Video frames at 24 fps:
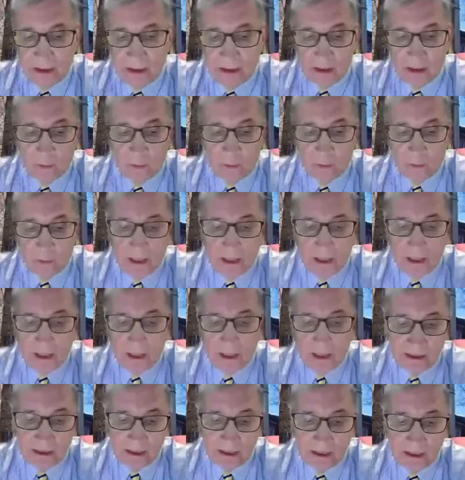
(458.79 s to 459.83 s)
uh,
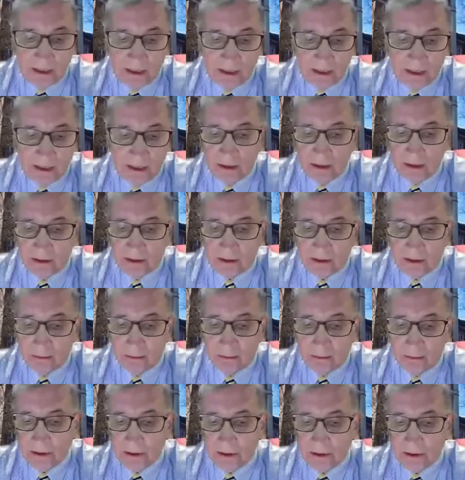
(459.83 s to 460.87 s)
while retaining its
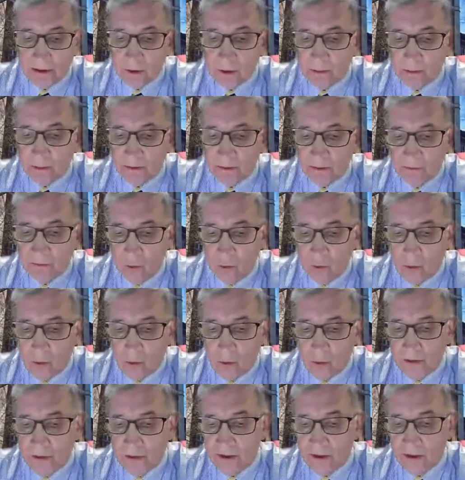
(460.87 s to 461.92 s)
ability to
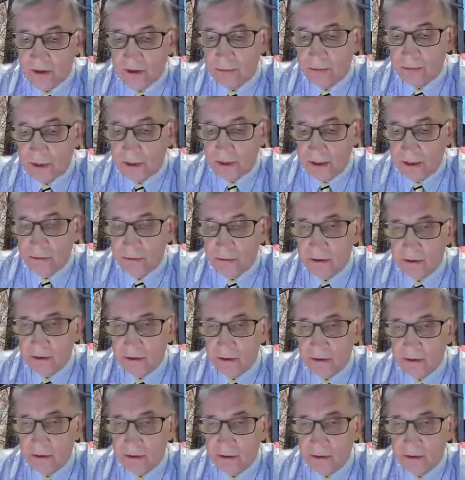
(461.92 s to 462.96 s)
perform its
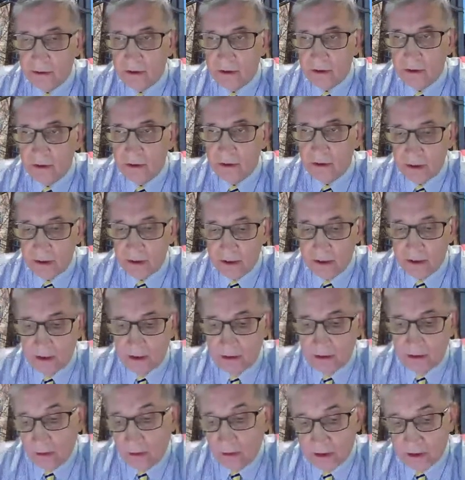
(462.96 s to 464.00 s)
primary mission
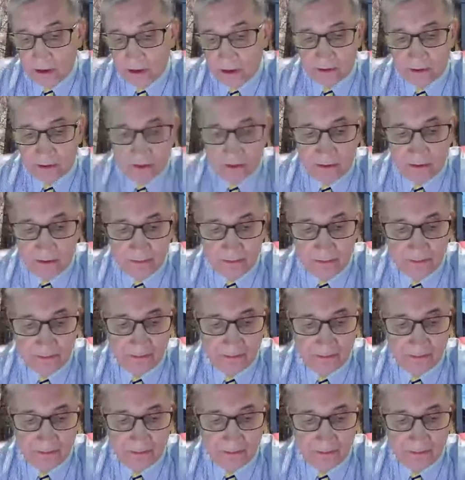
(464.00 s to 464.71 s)
or task.